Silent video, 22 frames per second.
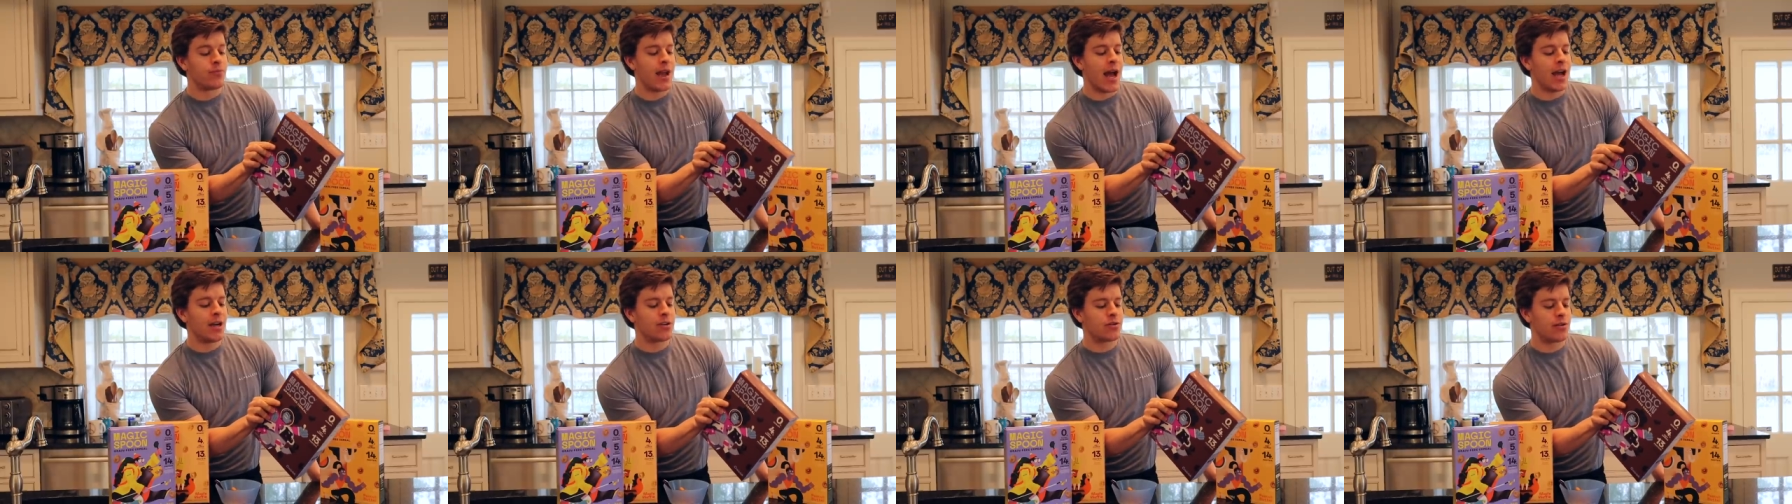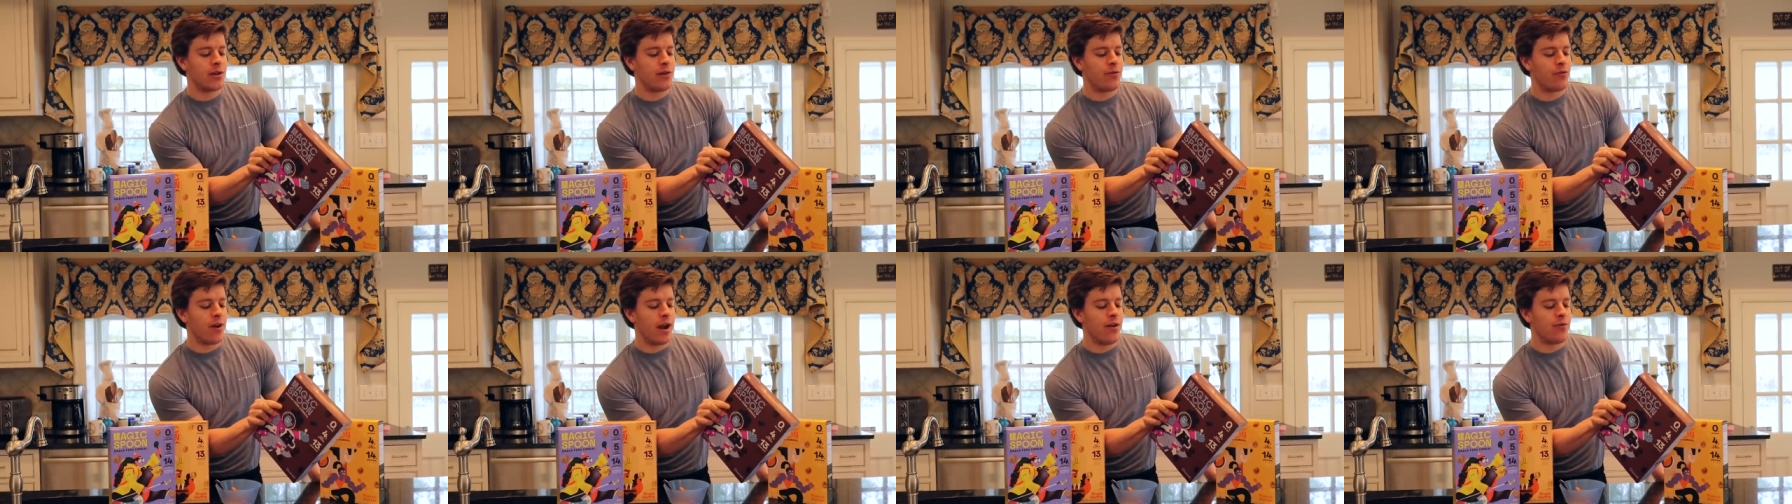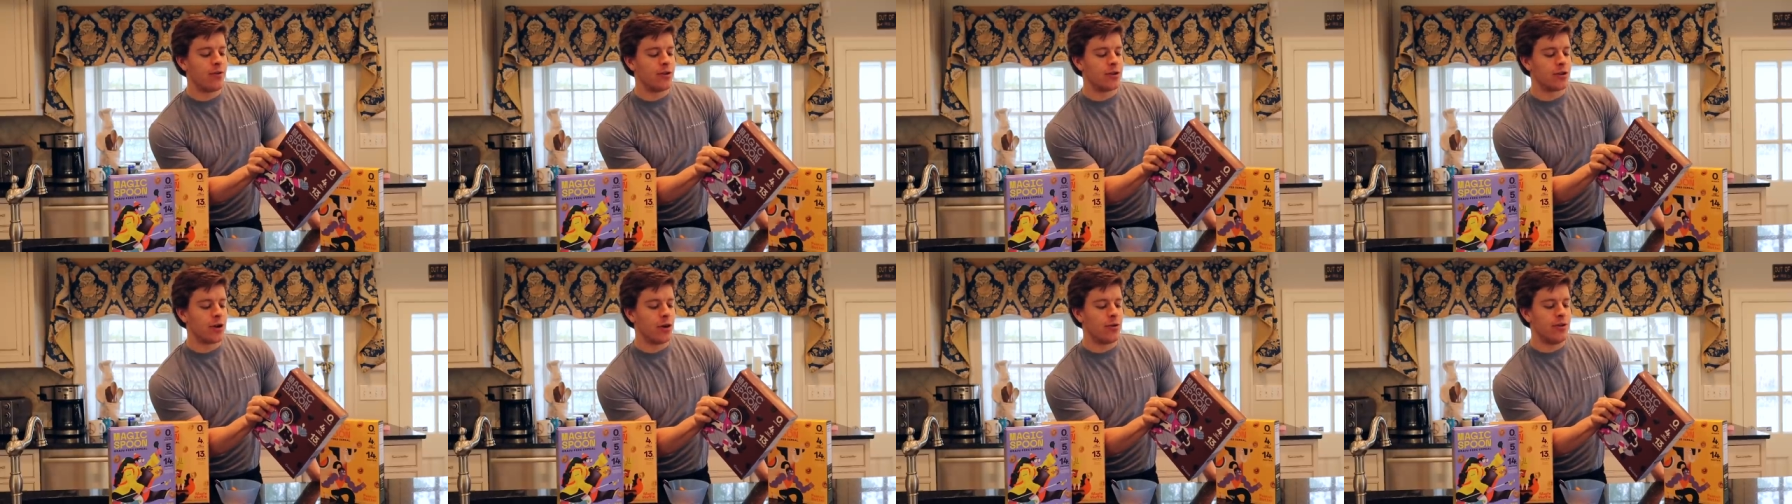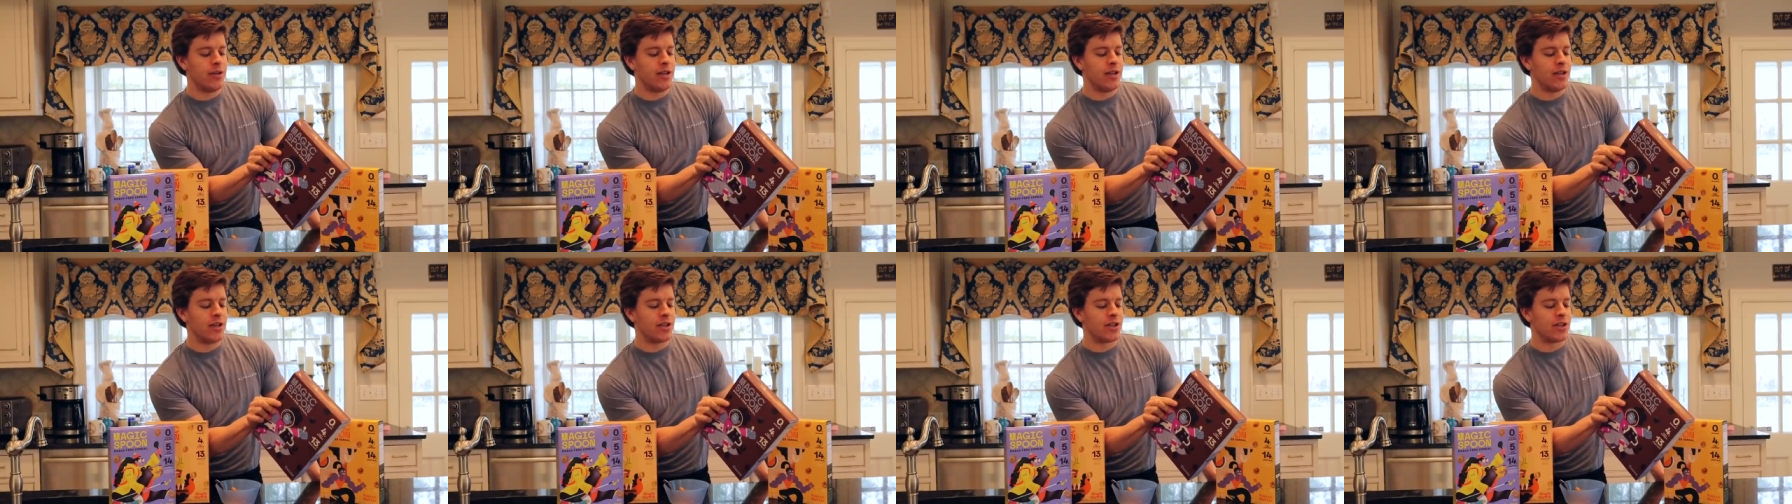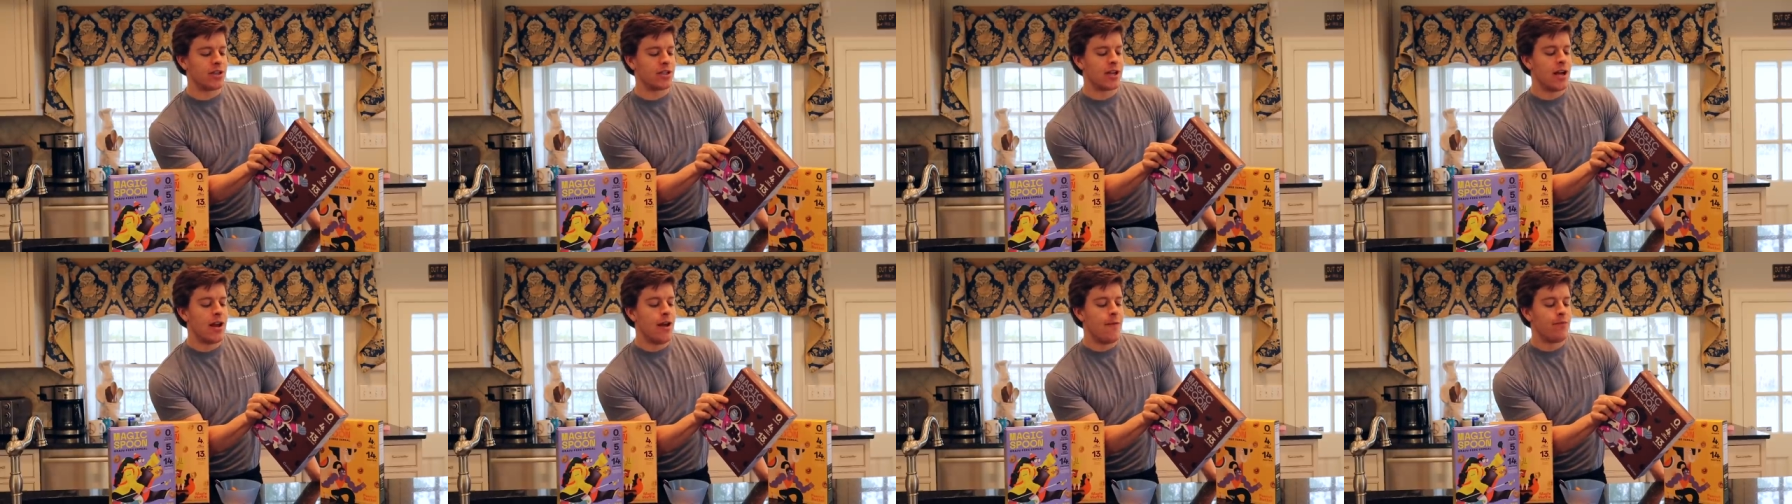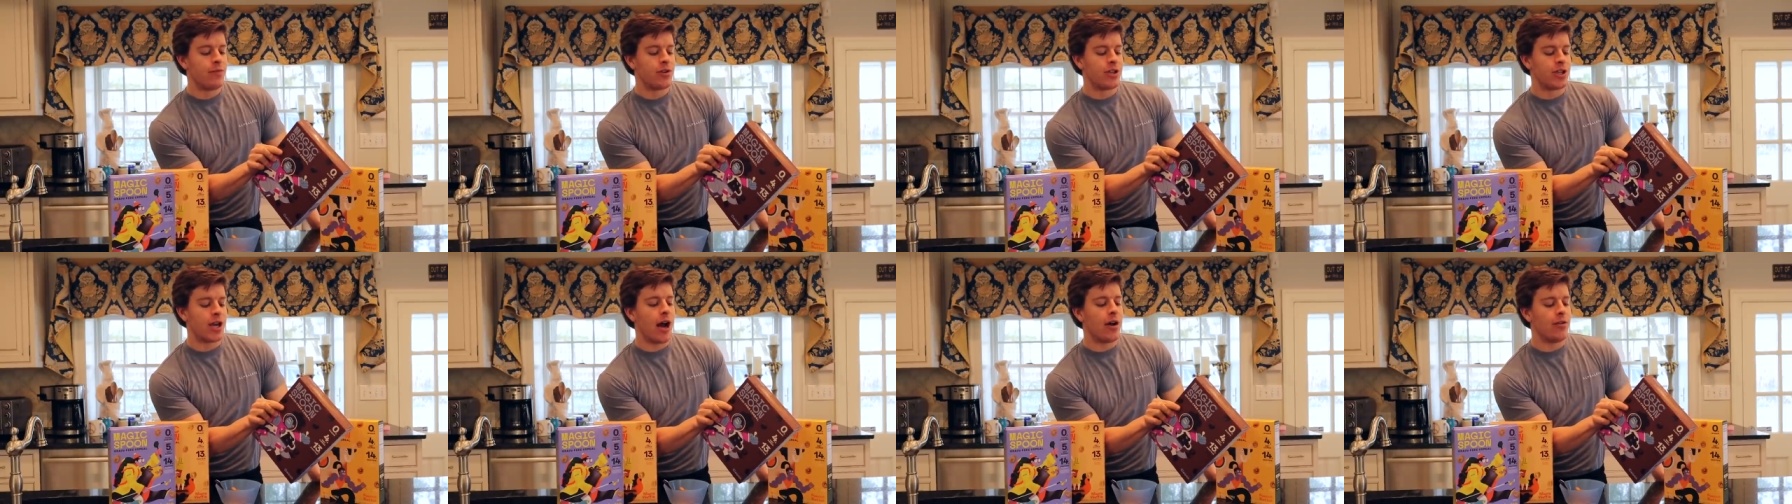naturally flavored, totally delicious,
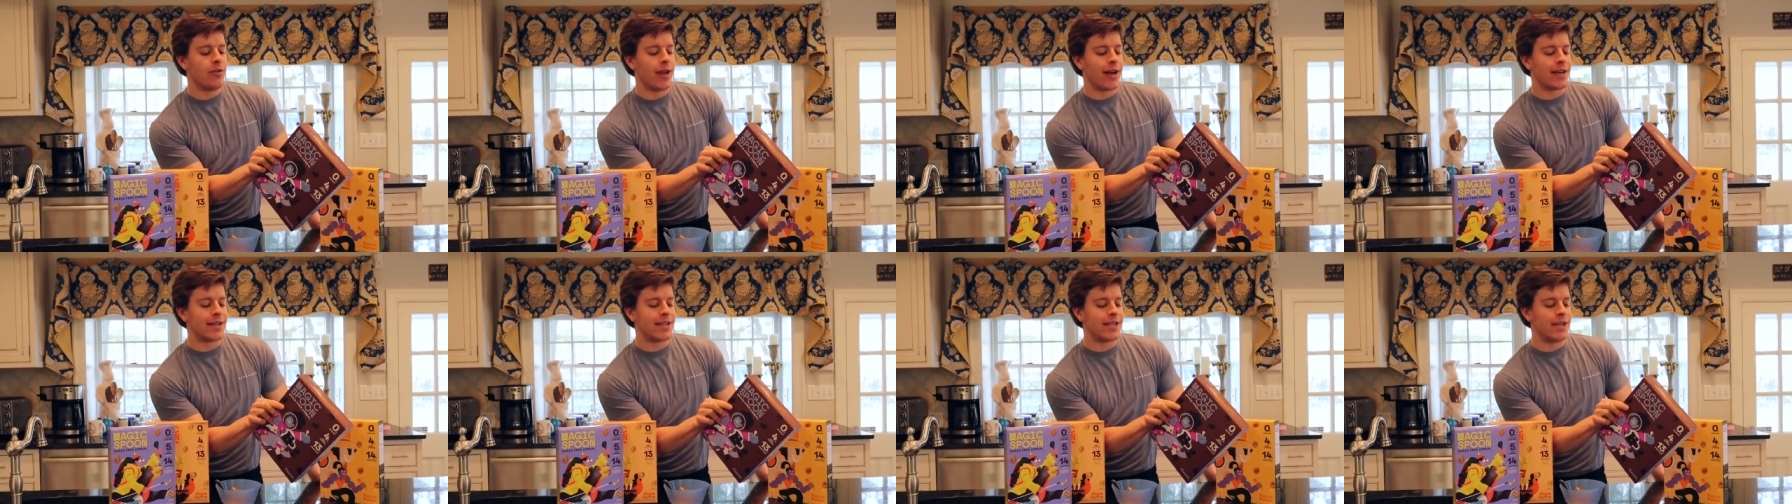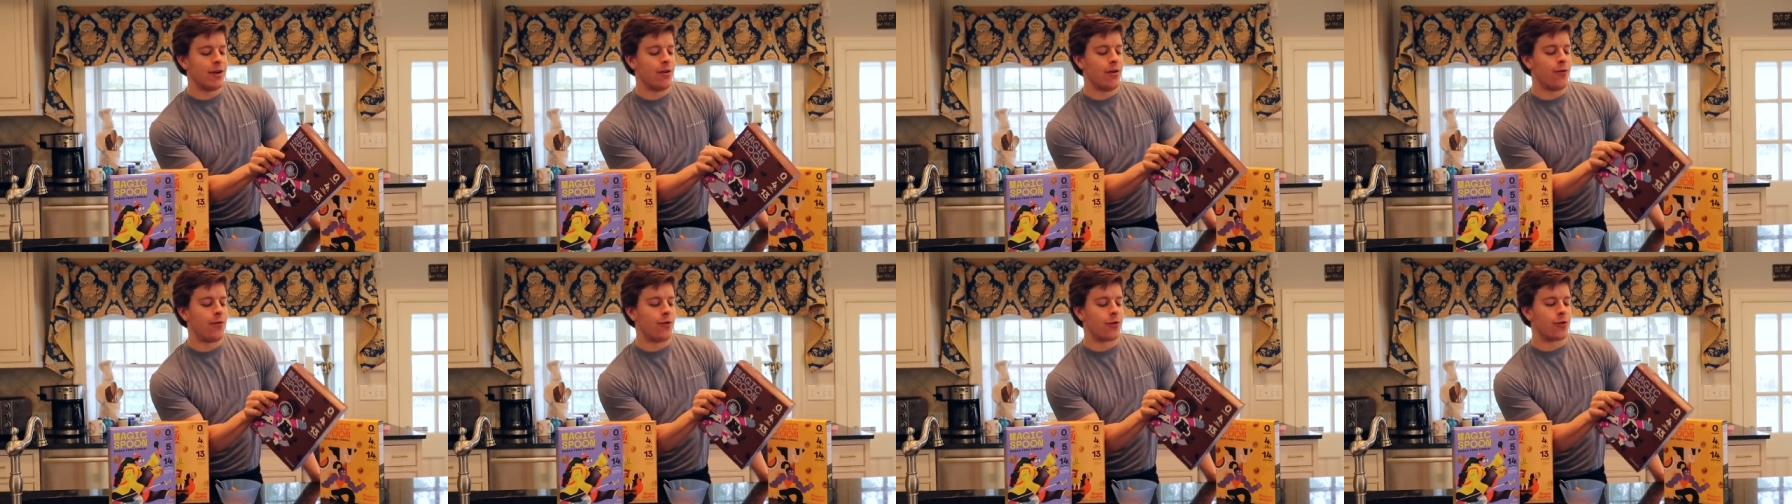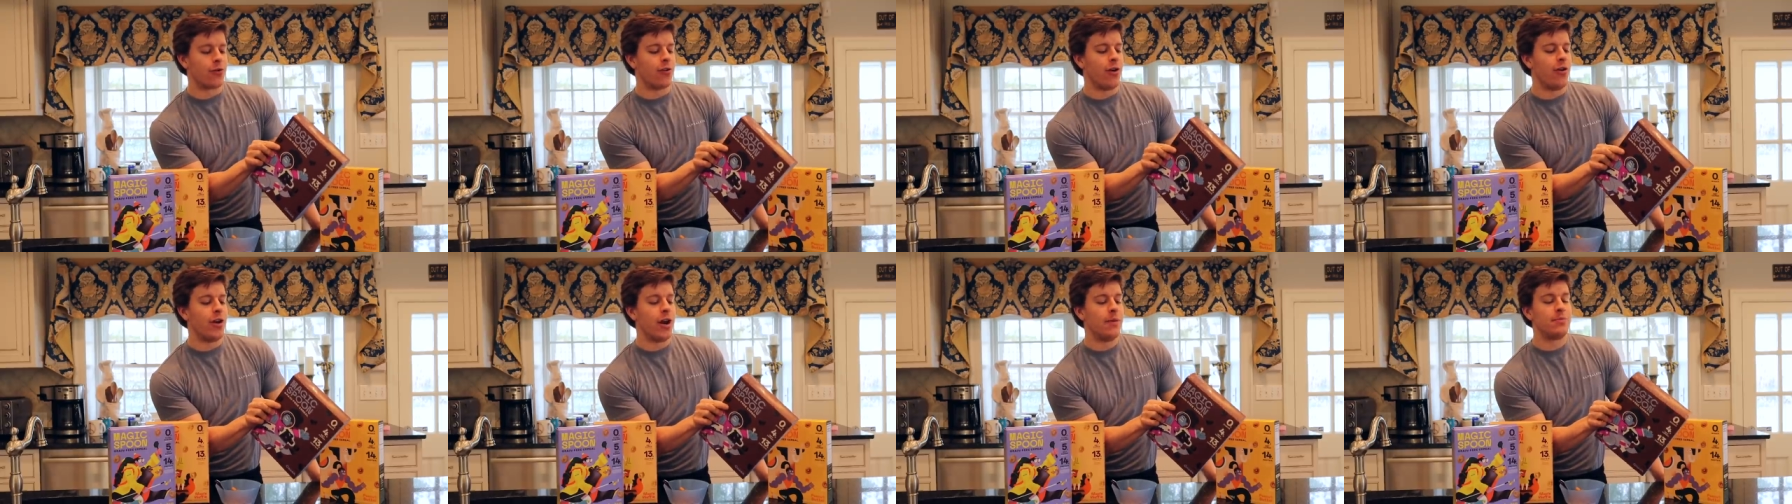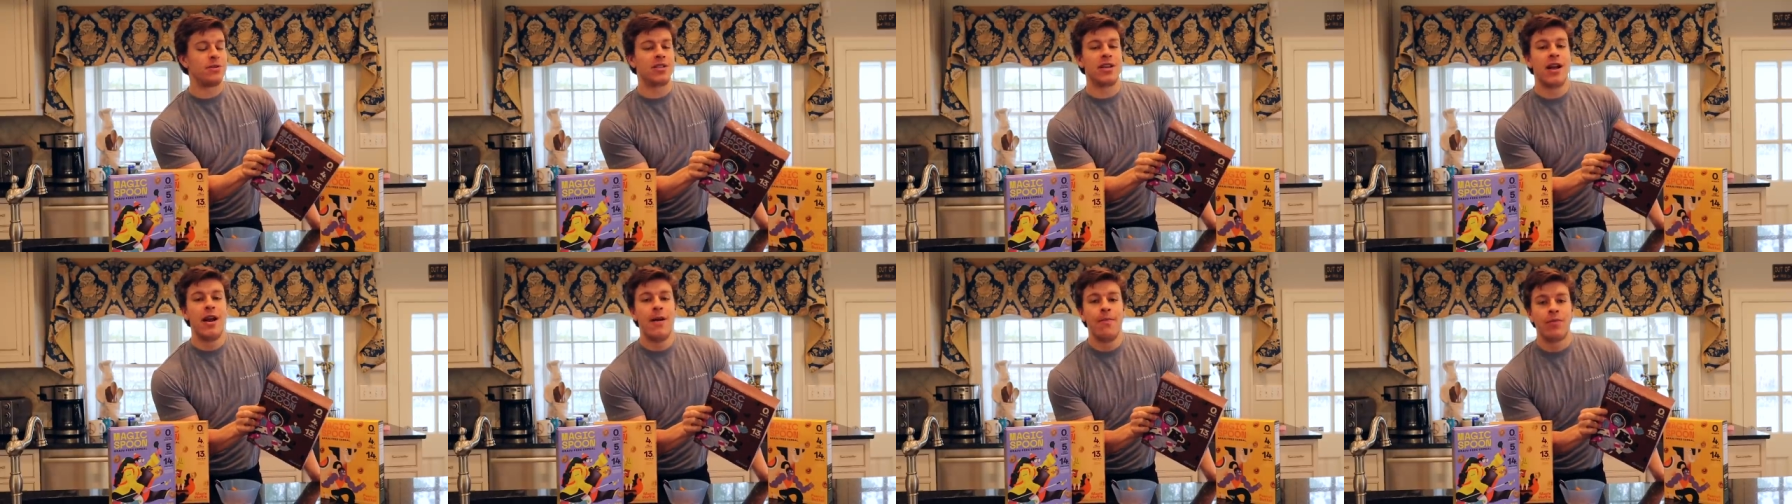childlike cereal for grown-ups,